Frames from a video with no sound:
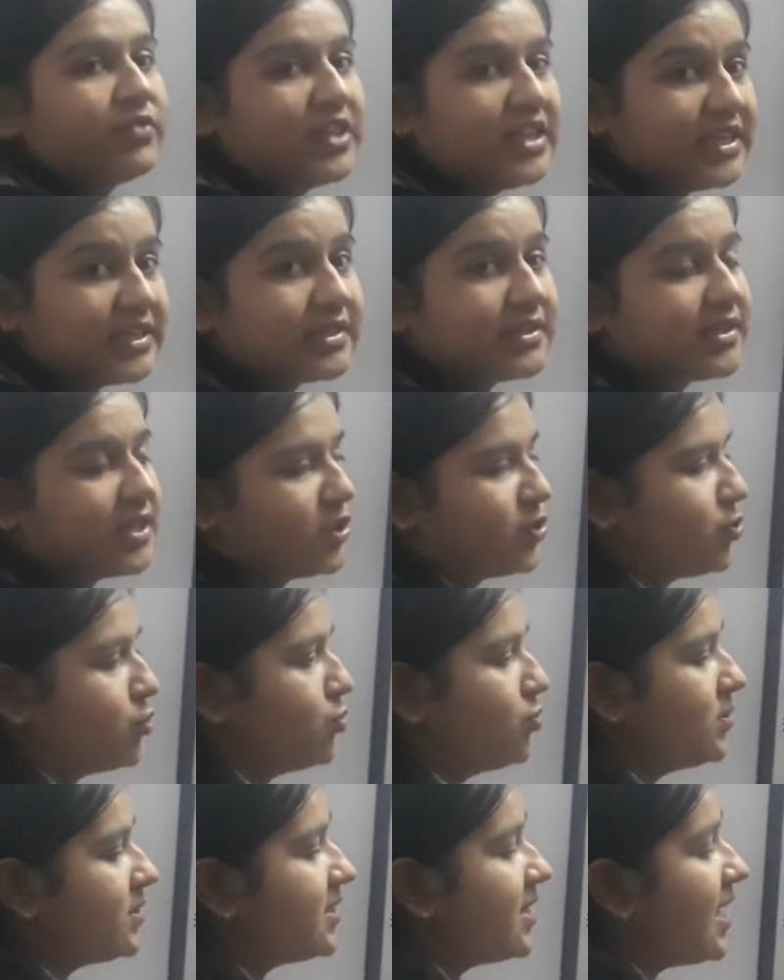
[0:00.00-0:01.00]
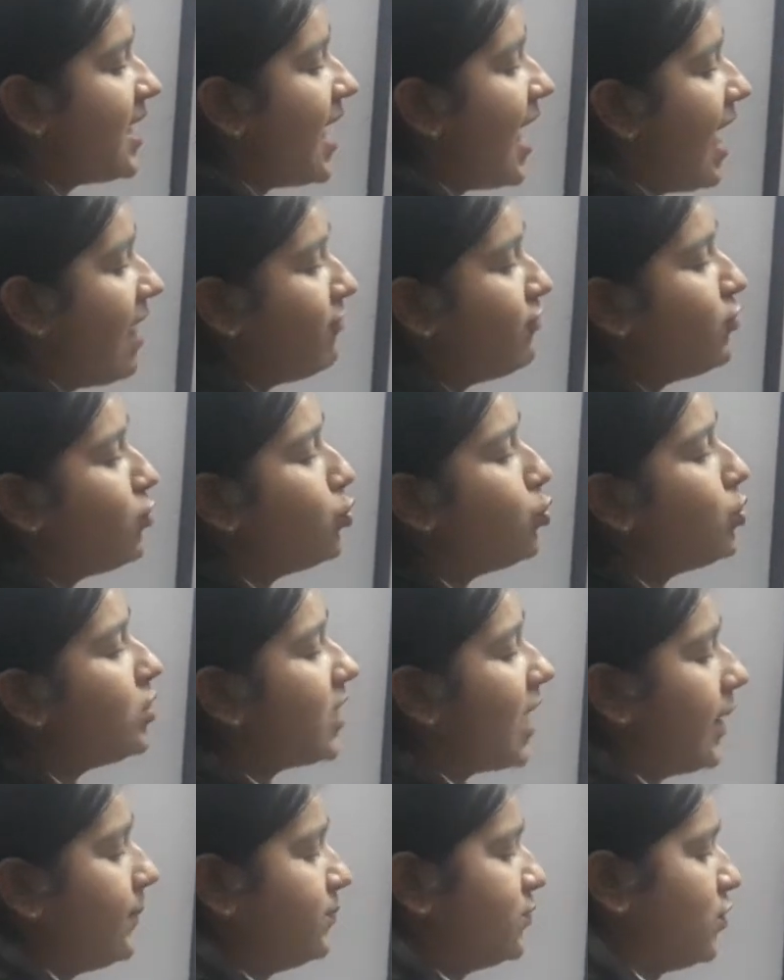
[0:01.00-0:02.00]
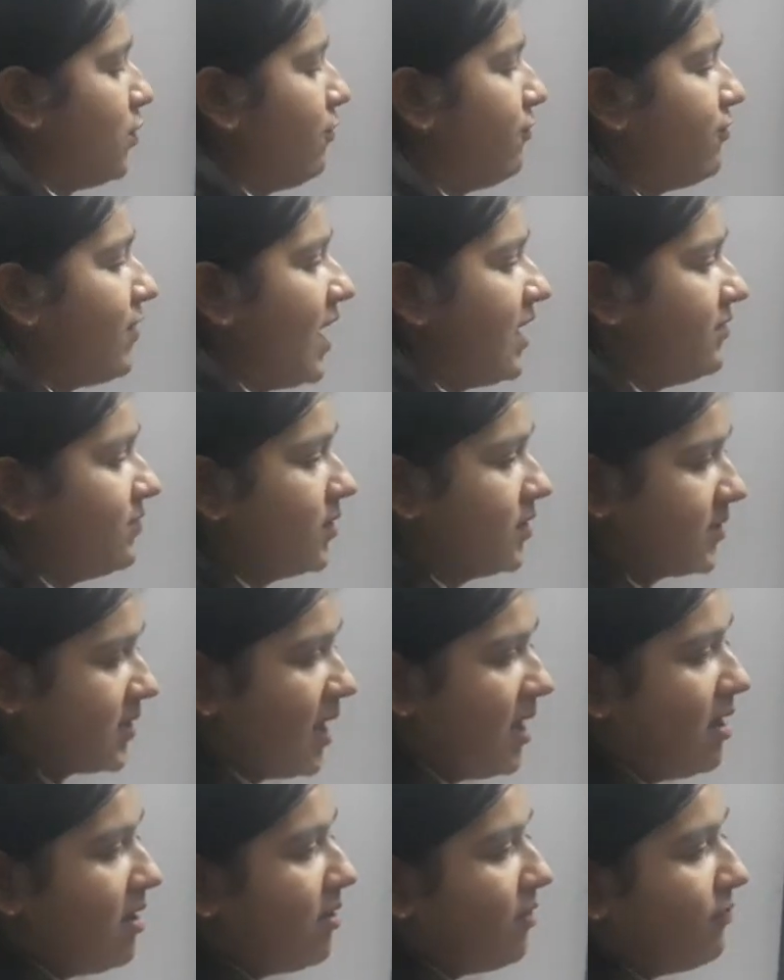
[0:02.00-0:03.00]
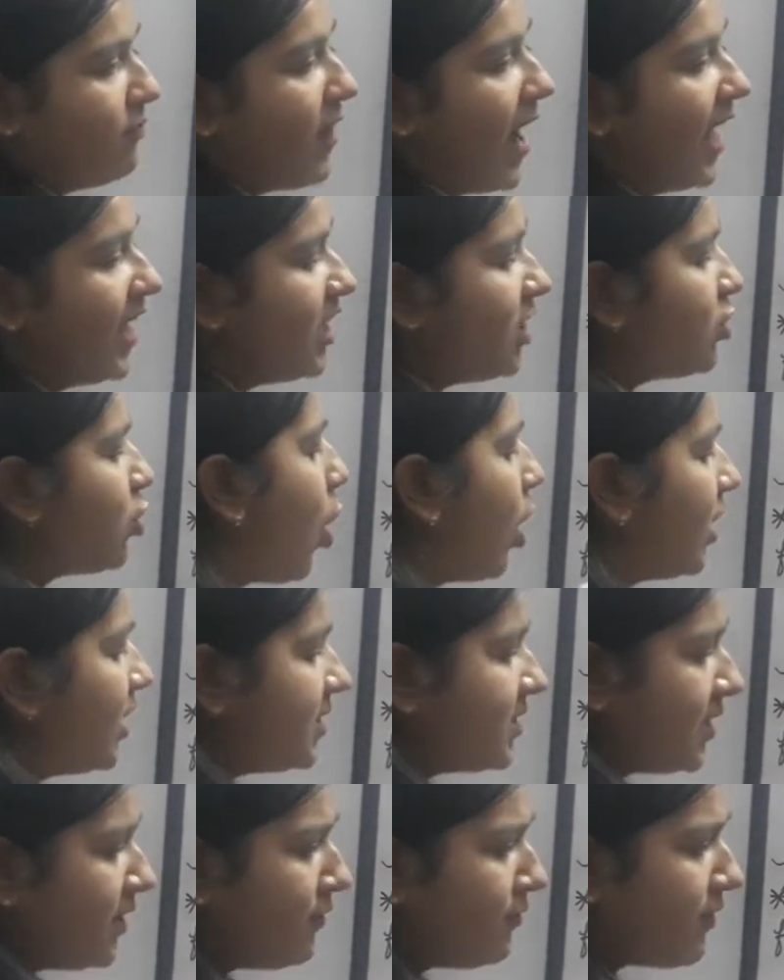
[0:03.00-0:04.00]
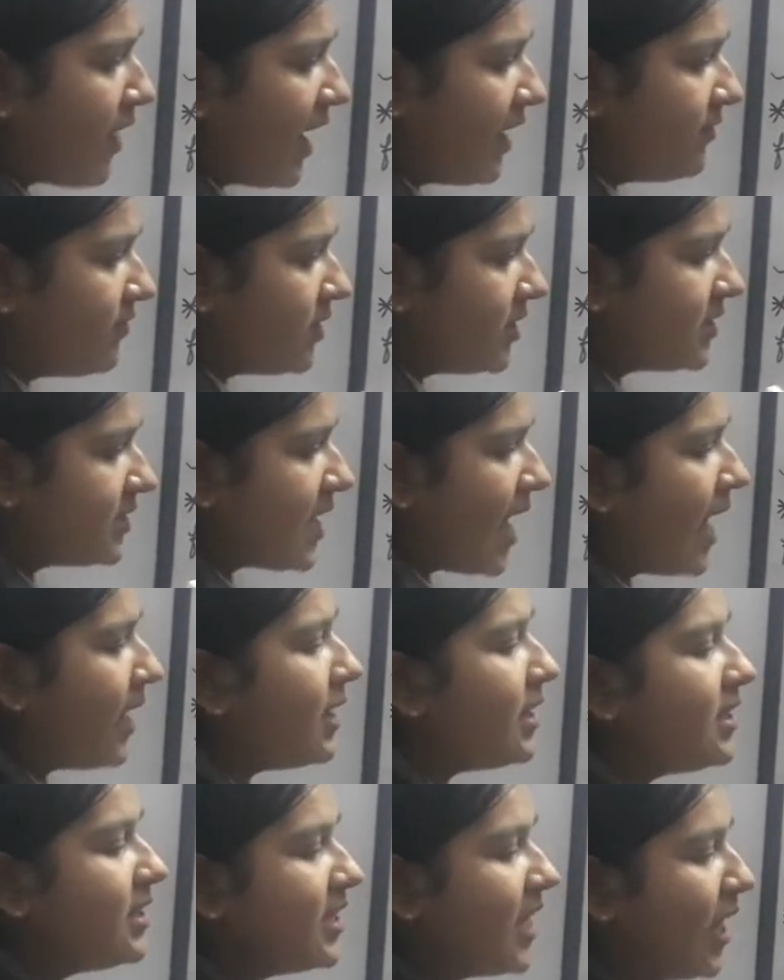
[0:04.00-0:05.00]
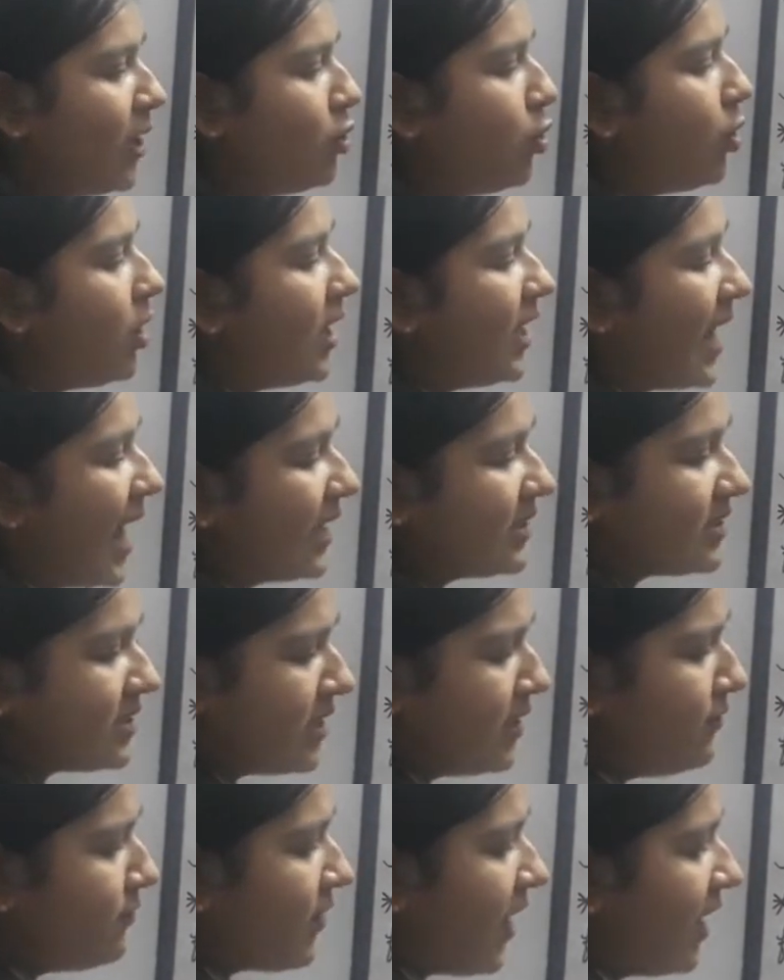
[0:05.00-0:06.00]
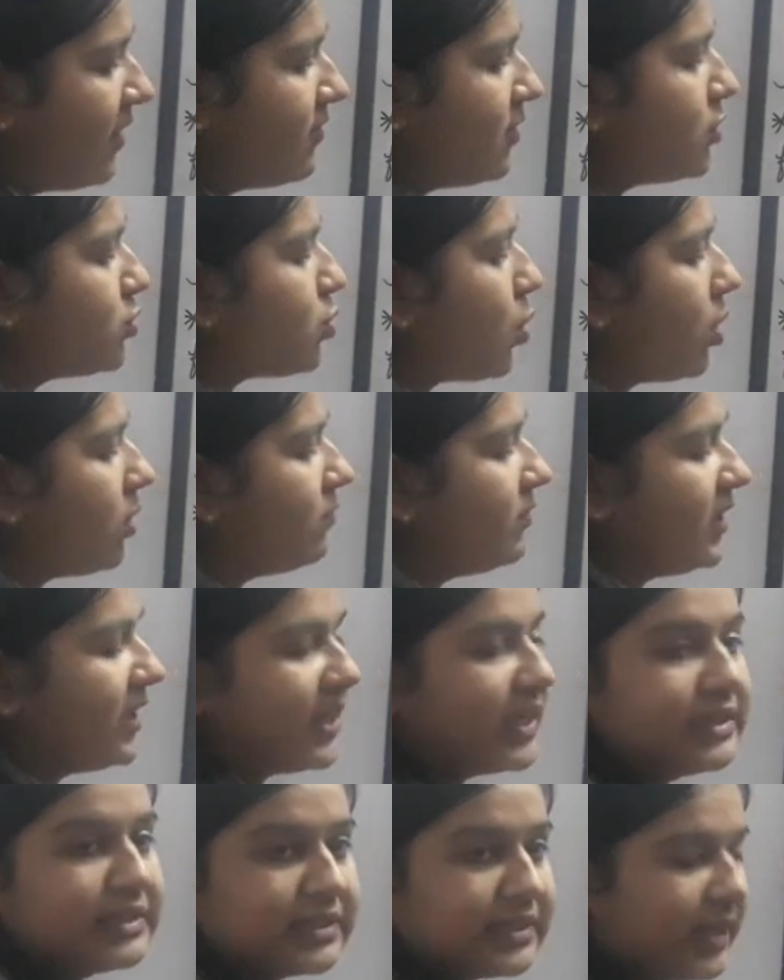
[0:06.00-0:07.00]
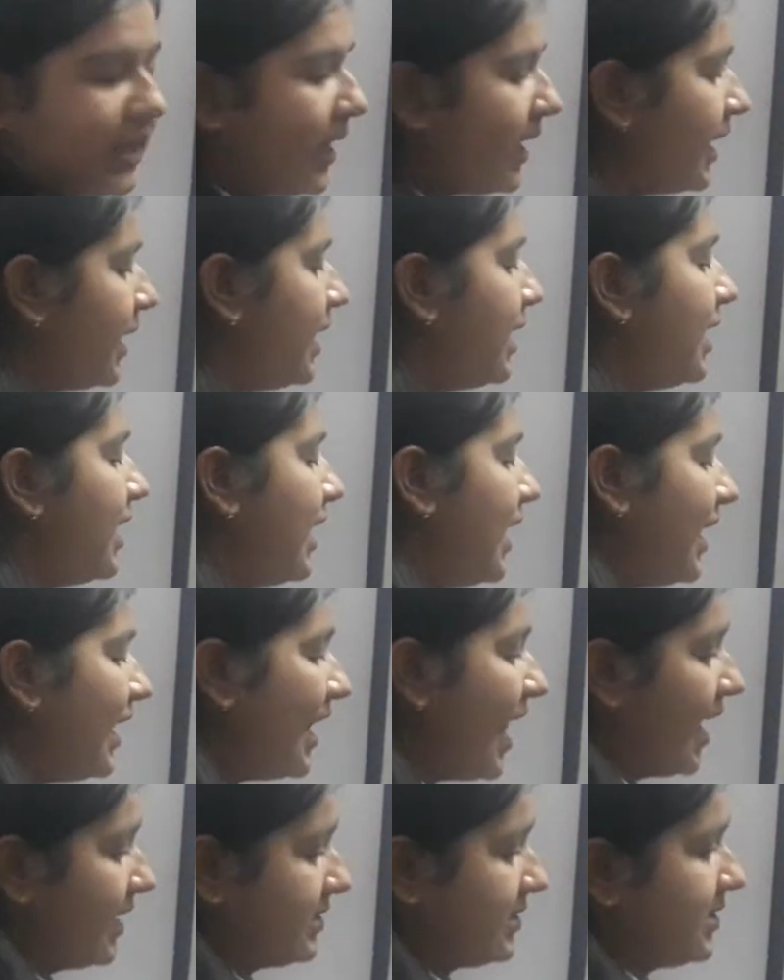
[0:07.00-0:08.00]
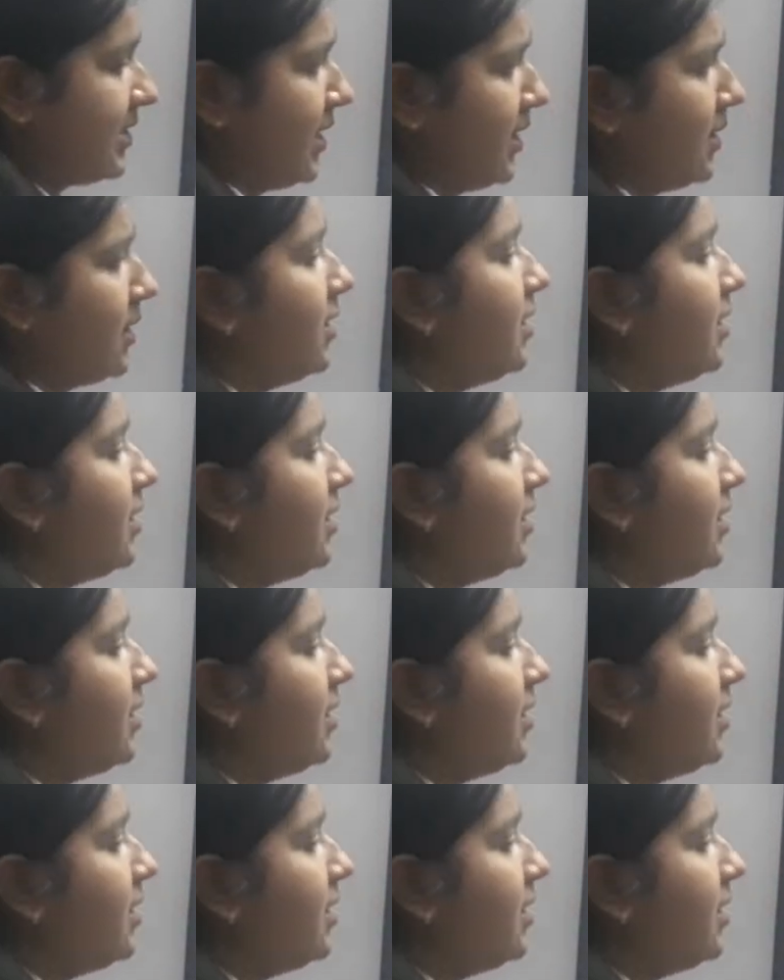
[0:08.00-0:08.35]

these tissues they have 2 types of fibers: white collagen fibers and yellow elastin fibers, or we can say elastin.